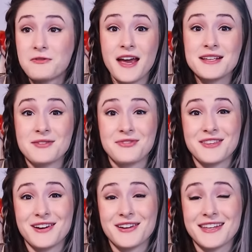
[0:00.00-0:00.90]
face of
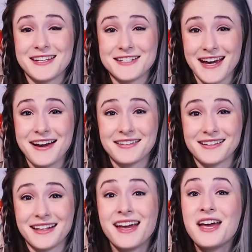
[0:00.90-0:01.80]
the earth
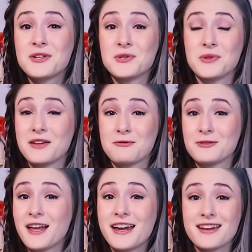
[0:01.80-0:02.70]
entirely to the
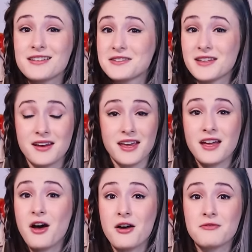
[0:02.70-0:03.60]
flying
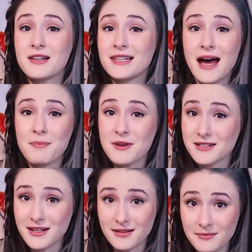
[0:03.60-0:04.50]
city of
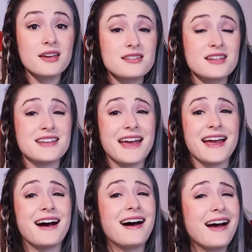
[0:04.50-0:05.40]
Laputa. This is
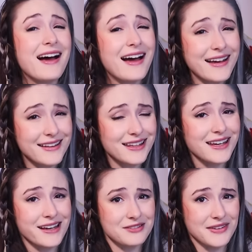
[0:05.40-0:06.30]
a
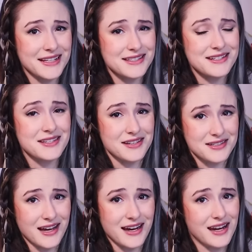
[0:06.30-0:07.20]
highly advanced
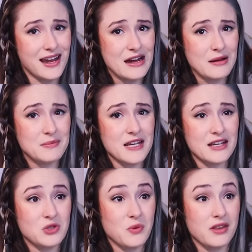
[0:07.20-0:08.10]
society
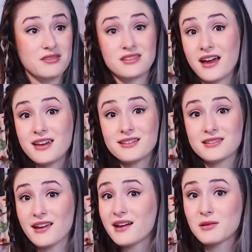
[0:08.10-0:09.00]
obsessed with
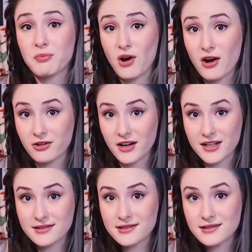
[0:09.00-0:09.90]
science and
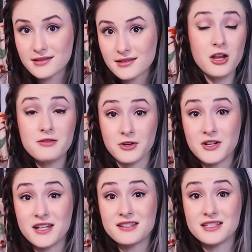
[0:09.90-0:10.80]
progress. Gulliver
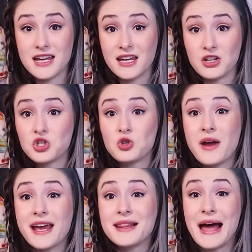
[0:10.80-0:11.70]
is taken to
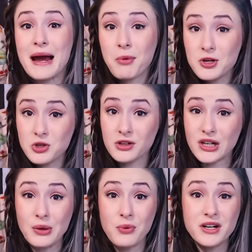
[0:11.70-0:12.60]
a
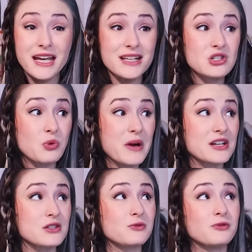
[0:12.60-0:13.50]
laboratory where he gets to
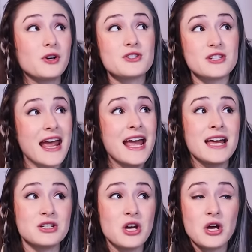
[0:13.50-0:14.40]
witness
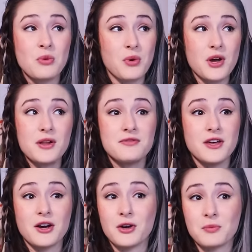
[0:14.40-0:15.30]
firsthand what all of
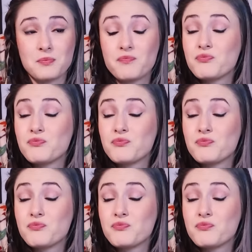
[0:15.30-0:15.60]
their